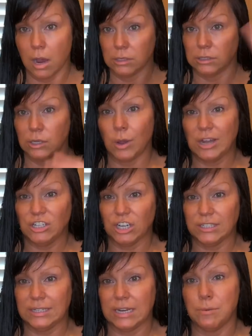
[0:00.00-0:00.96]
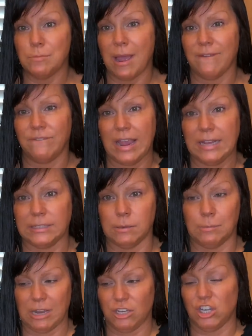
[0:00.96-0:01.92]
So I just did my face and
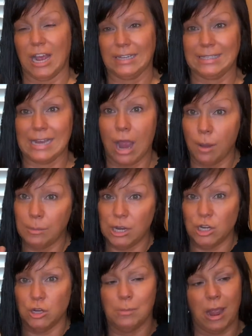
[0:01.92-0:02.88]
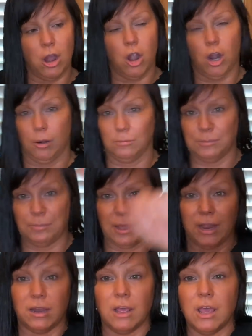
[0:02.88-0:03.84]
my chest. Now I'm gonna do my arms,
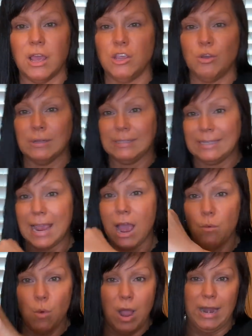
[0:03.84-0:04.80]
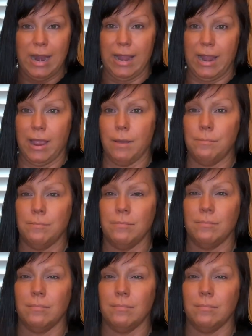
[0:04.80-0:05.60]
but you can see how wide I am.